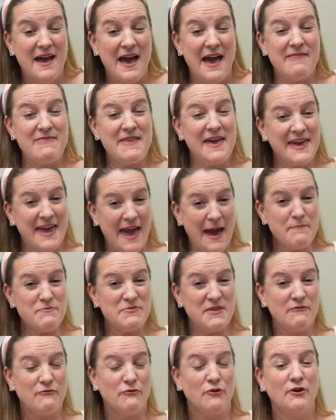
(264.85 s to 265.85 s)
And they camped
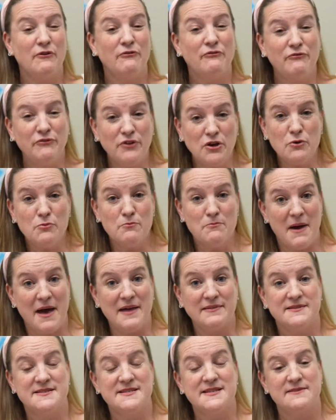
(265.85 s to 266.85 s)
there for a few
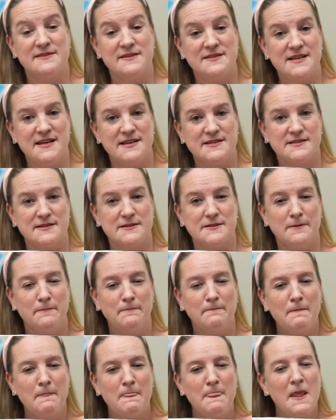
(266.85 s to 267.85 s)
months in the desert.
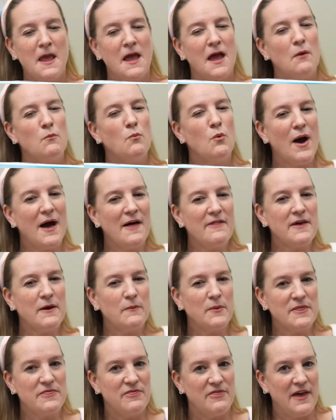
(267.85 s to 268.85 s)
And while they
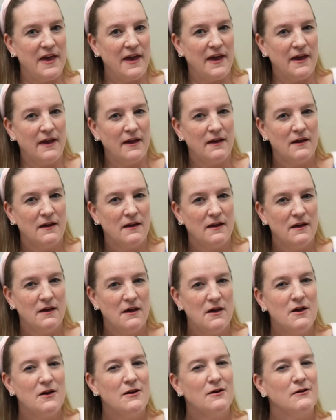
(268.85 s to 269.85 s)
were there,
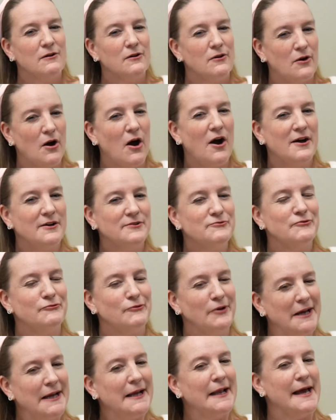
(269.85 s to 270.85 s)
God
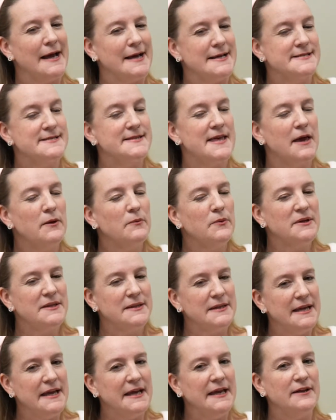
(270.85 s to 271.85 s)
realized they would
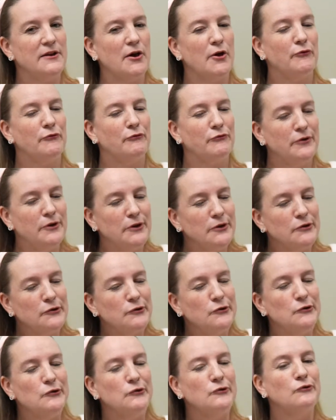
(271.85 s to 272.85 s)
need a
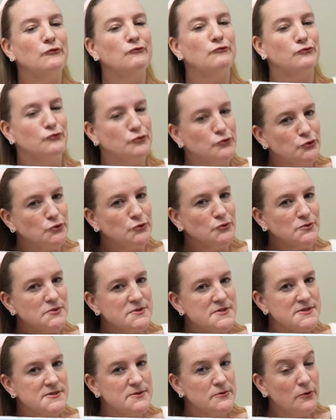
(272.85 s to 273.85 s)
few
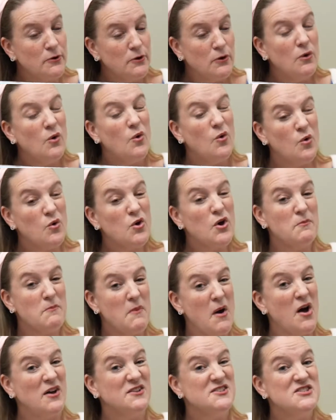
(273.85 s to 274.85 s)
rules or
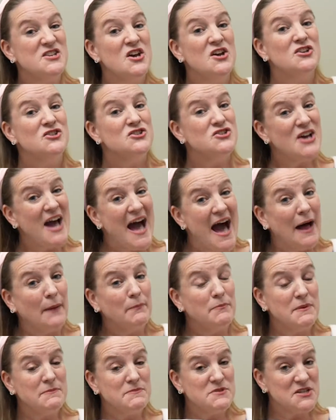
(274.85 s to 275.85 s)
commands to
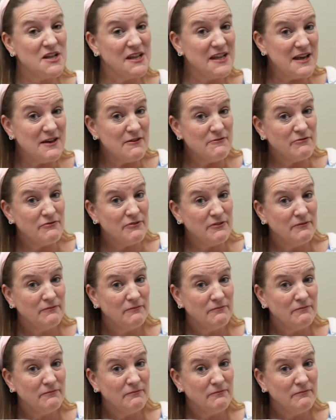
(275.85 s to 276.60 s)
help them to live.